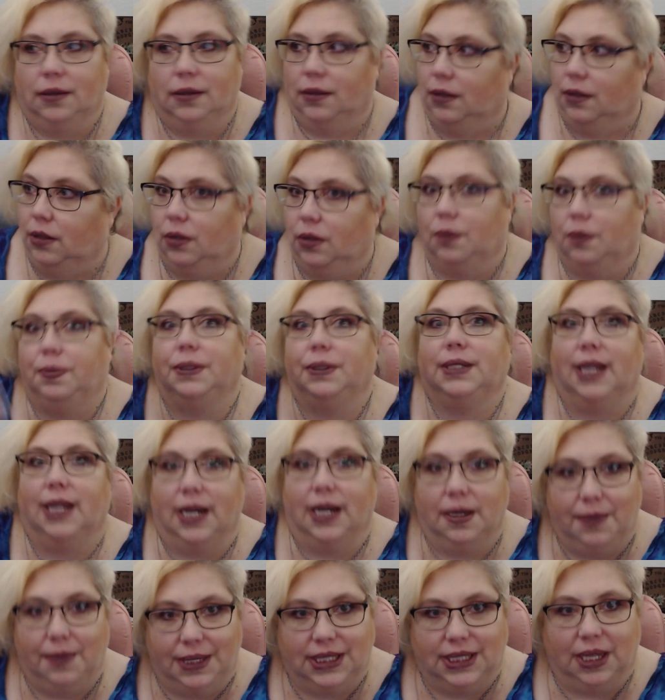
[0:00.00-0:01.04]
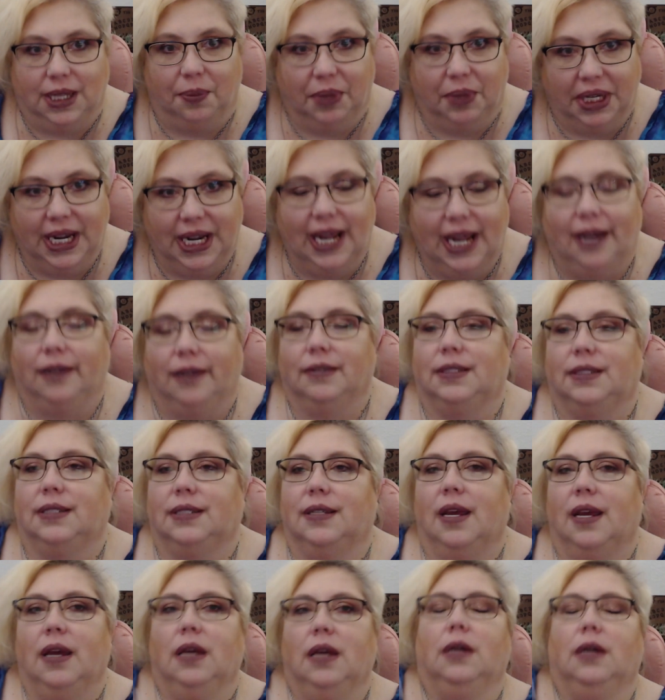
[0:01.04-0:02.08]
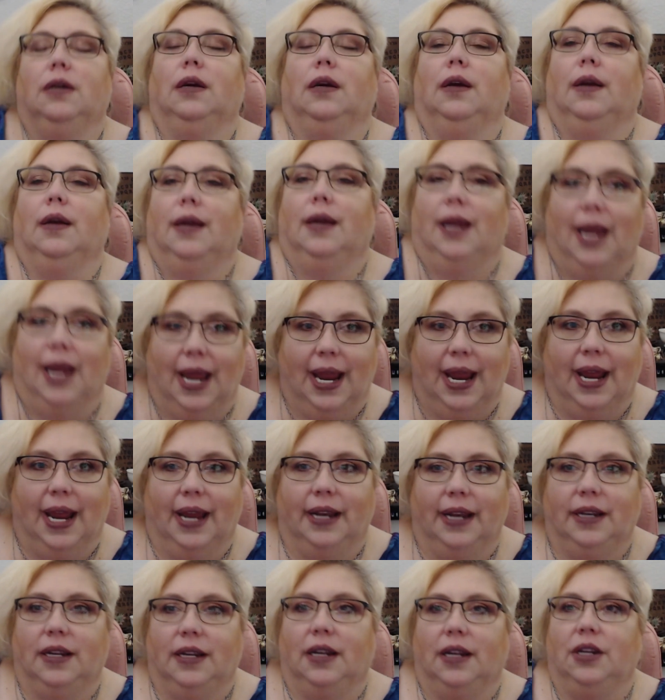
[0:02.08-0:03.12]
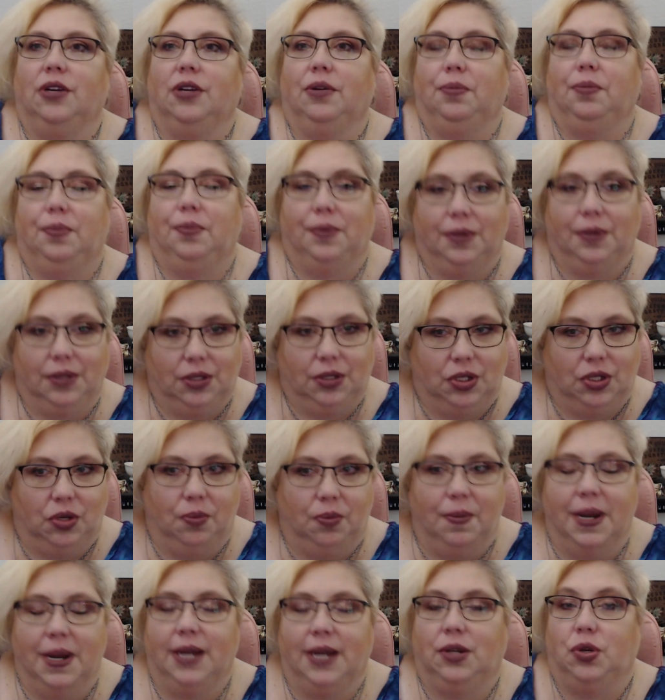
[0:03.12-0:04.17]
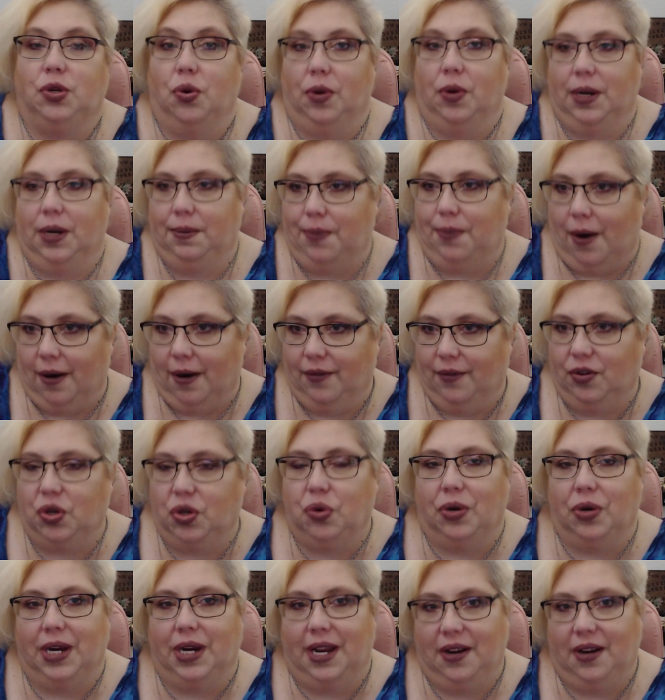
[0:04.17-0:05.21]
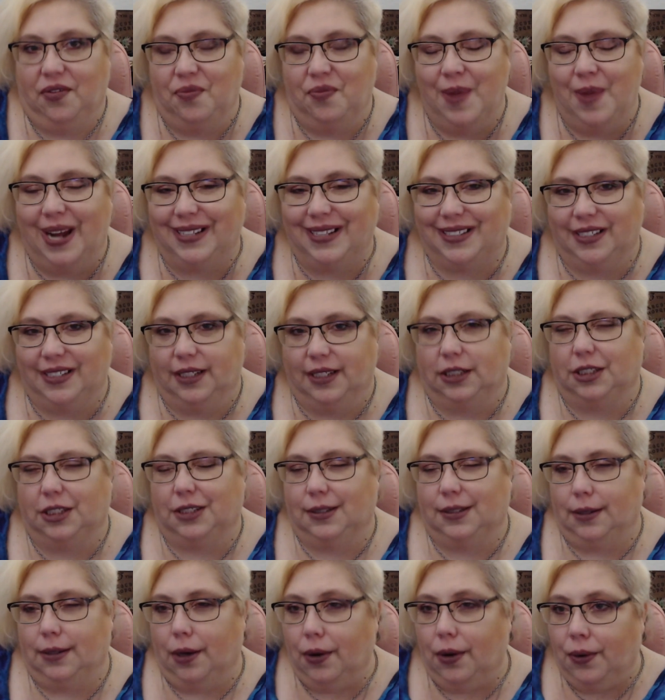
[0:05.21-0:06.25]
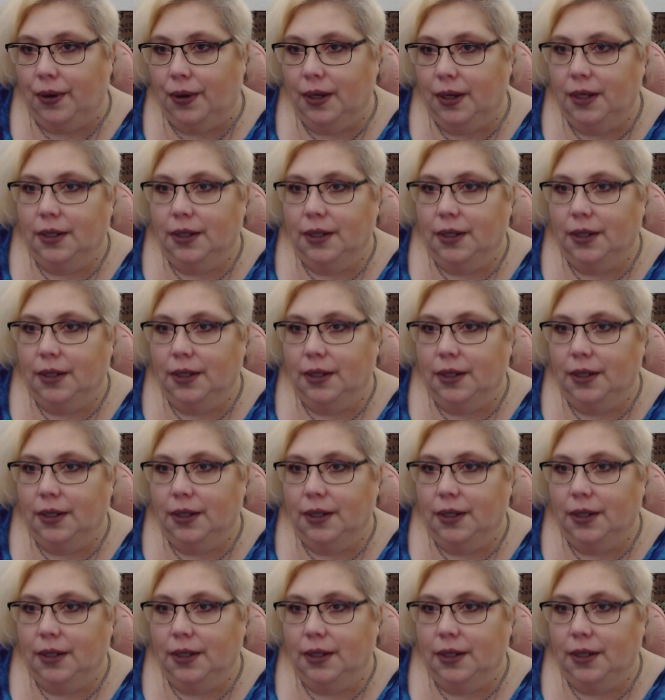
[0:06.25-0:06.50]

pretend to be something else, and you're be doing part of a creative message. So